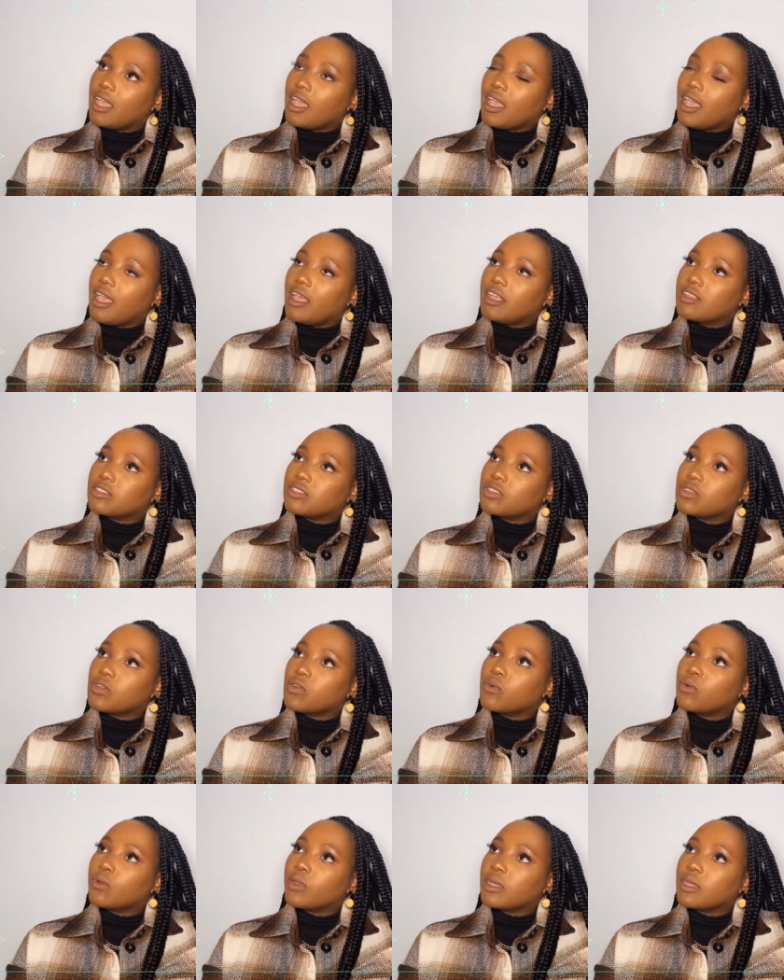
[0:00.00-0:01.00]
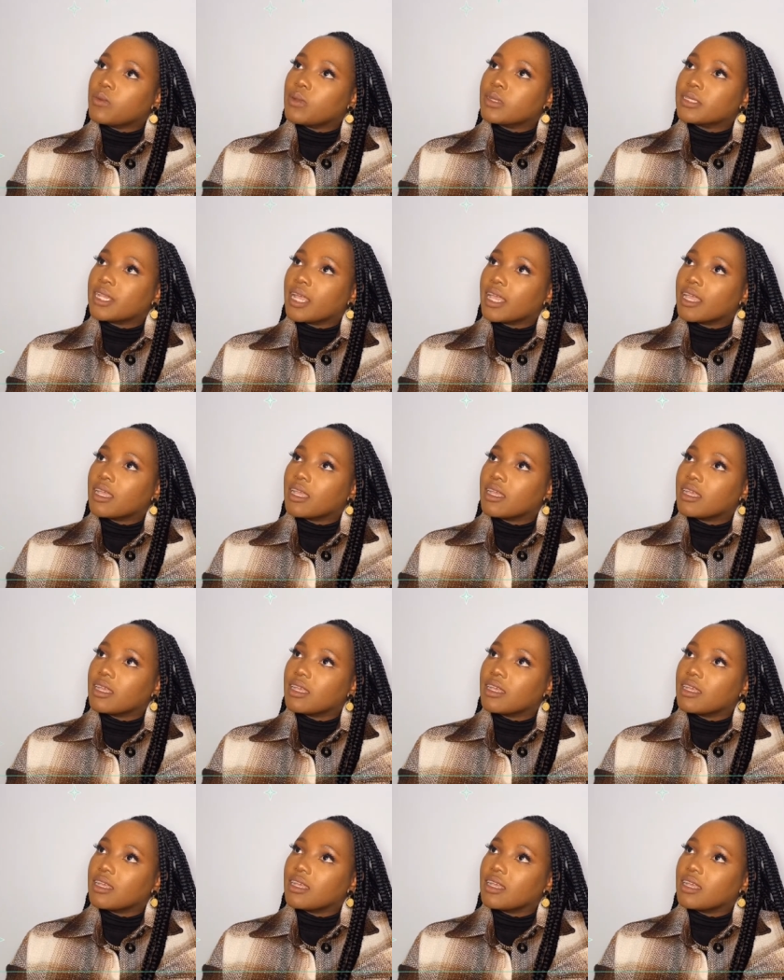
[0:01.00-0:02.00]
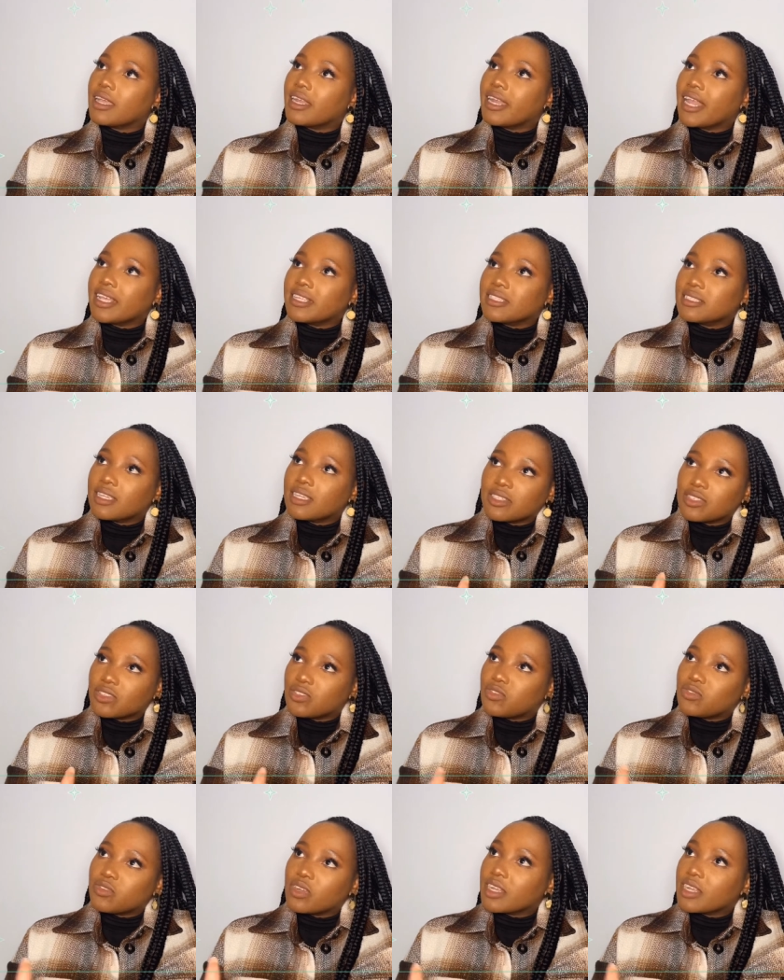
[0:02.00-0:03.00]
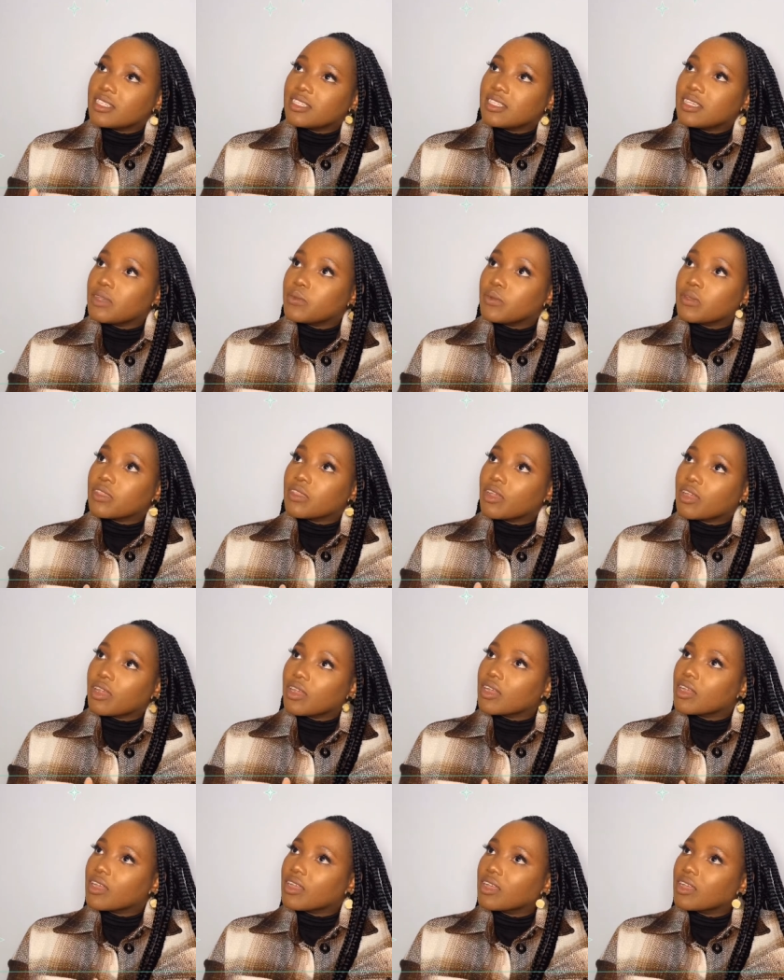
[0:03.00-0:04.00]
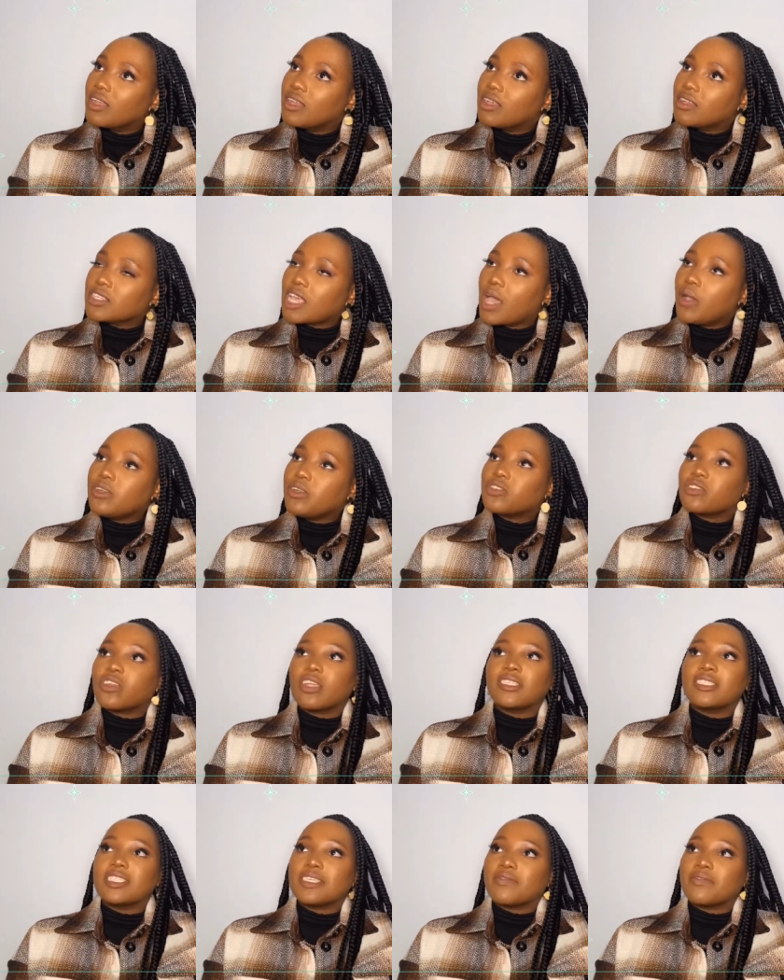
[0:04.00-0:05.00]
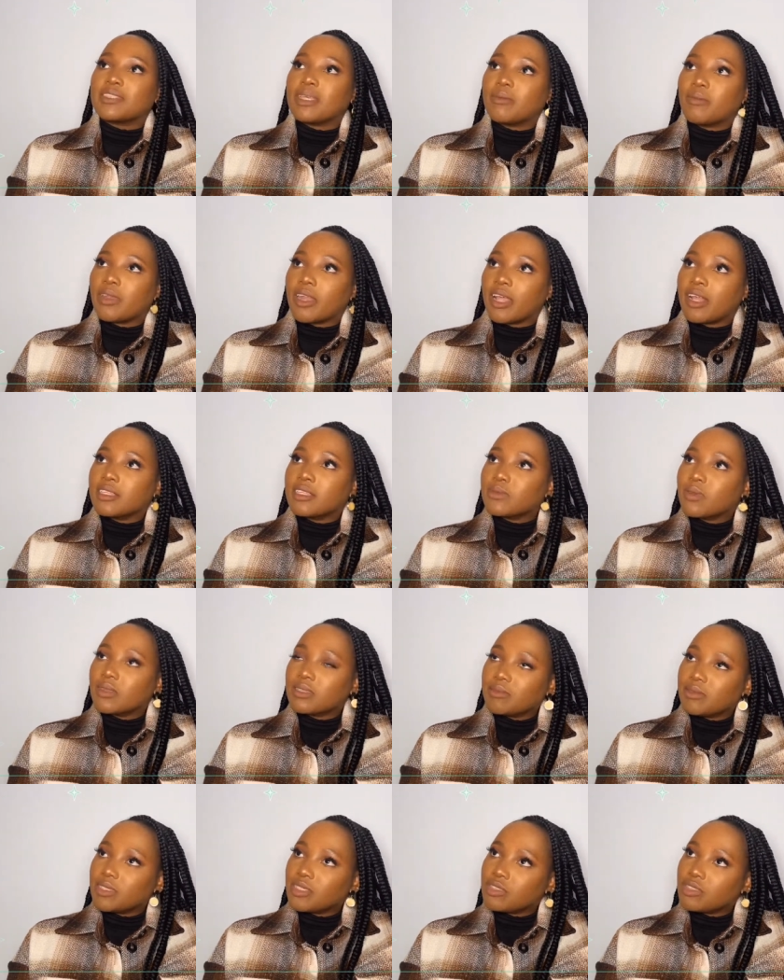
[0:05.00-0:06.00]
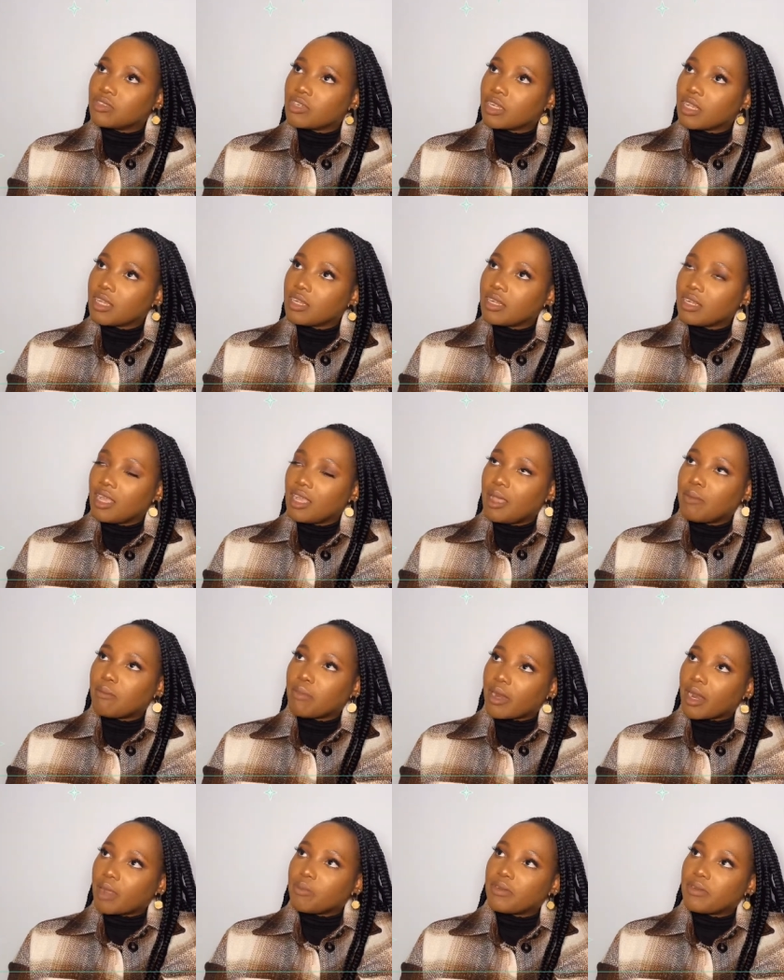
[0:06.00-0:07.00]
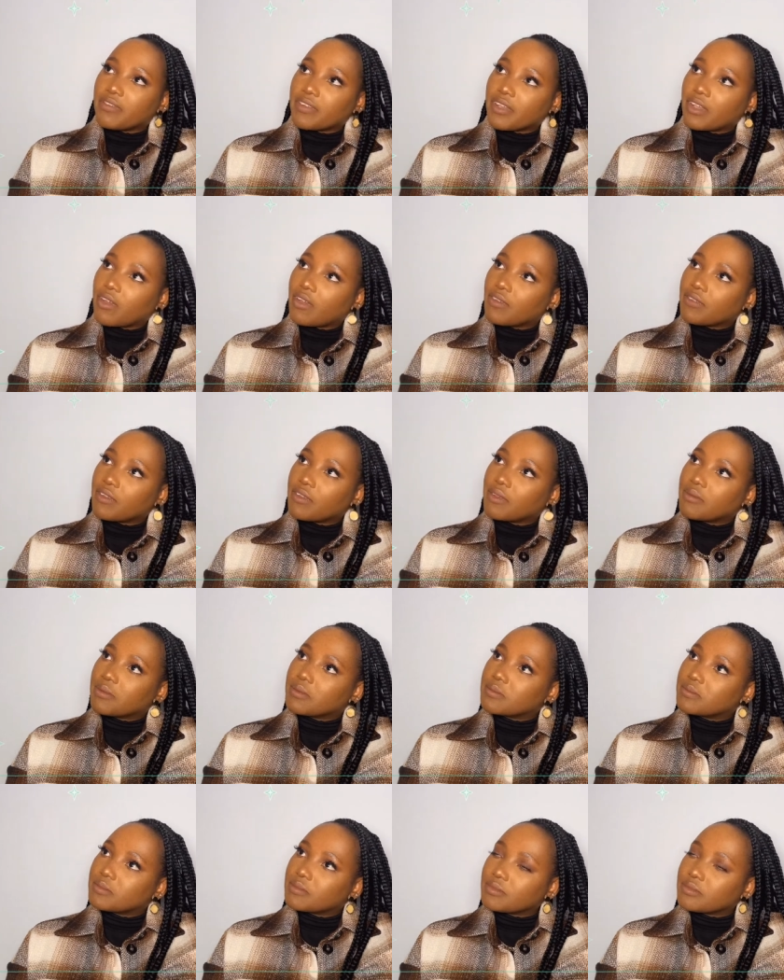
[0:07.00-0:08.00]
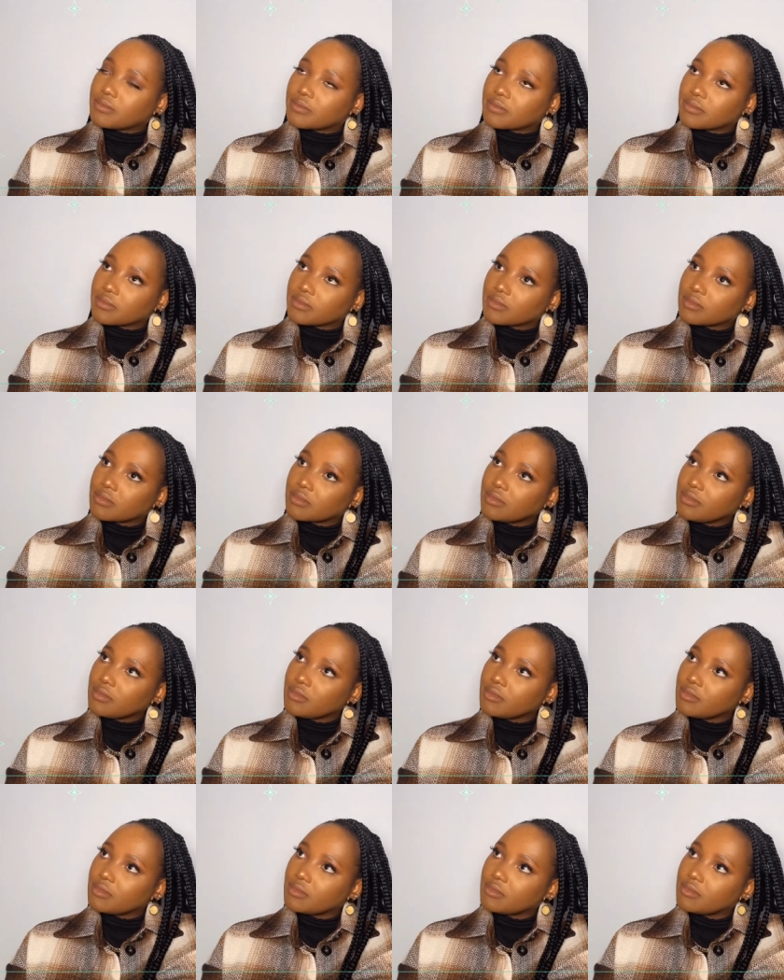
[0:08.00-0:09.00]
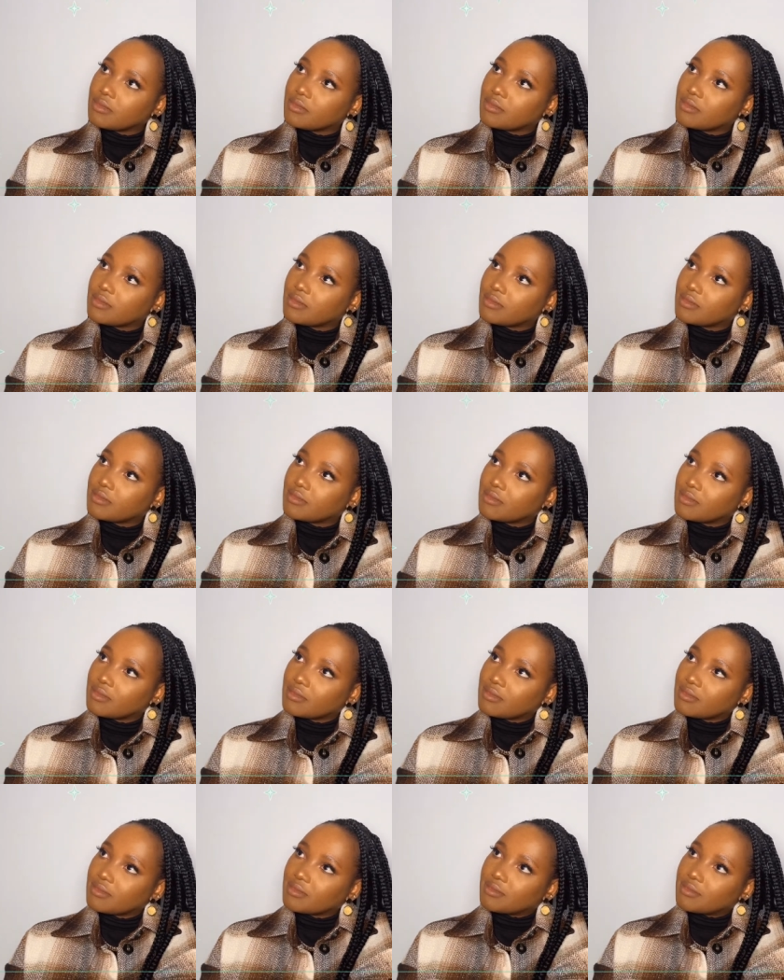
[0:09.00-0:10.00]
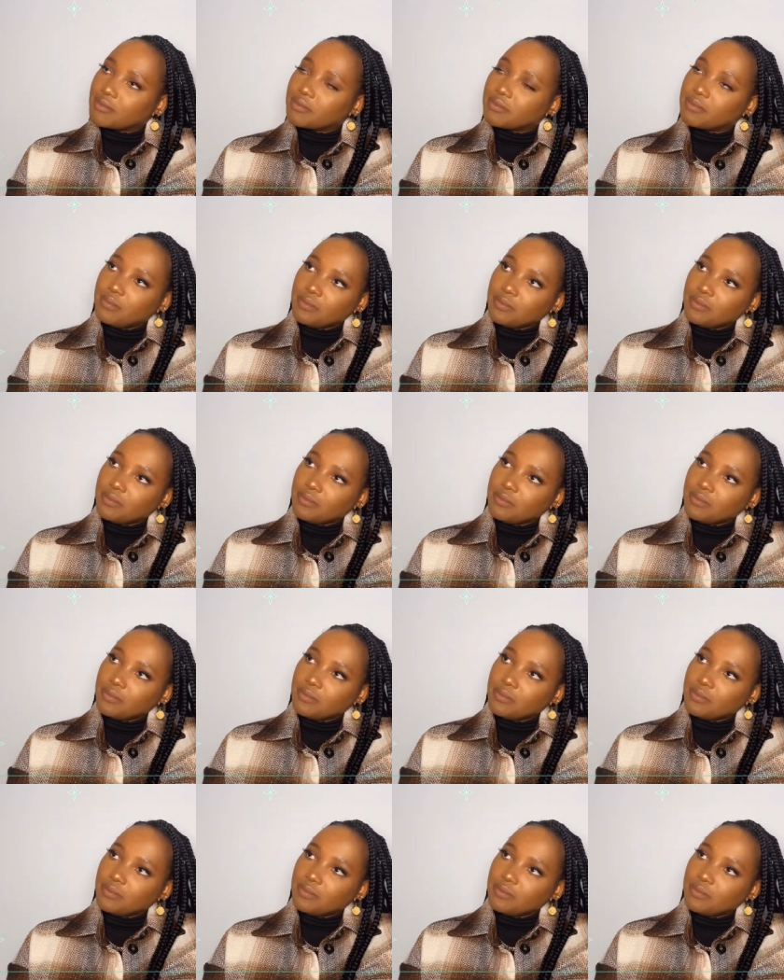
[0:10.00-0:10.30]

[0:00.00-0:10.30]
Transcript: Eh, so it was like a nice thing to drink tea with her. Yeah. So I'll drink tea if someone else wants me to drink it, but I prefer coffee. Mm. I love tea with lemon. Mm -hmm.